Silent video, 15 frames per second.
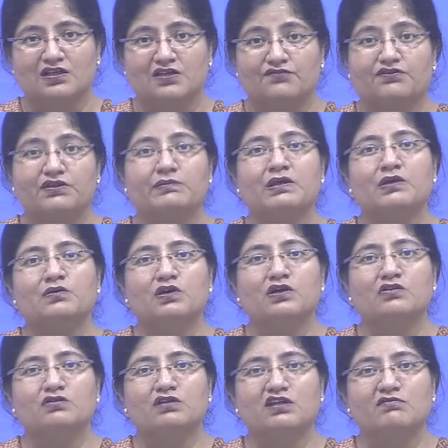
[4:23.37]
We may want
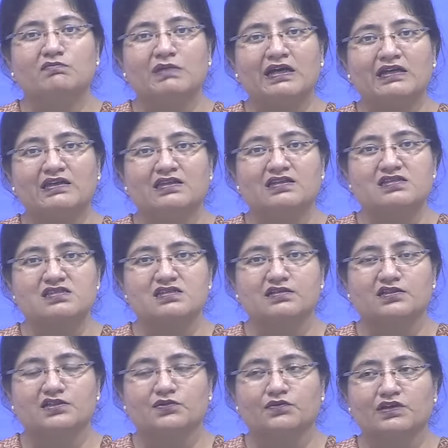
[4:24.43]
to give back in a
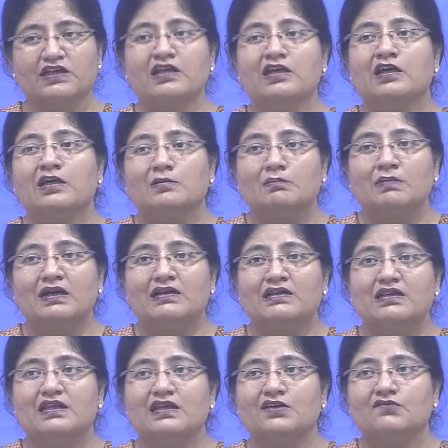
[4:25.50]
certain way, but
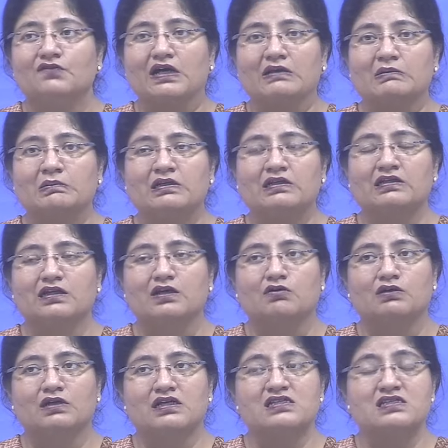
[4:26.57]
the environment
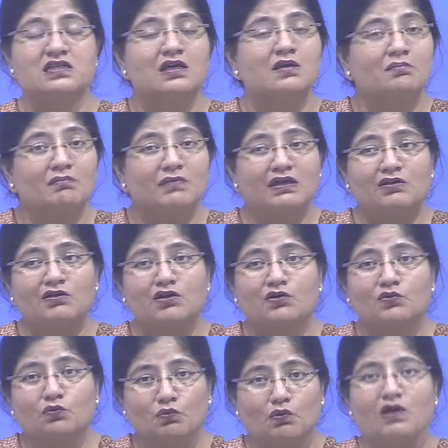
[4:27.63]
around us may not
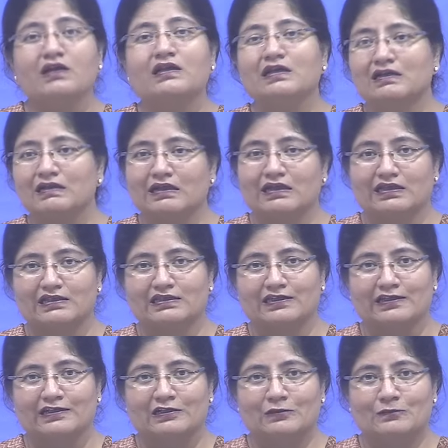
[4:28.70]
want it like that.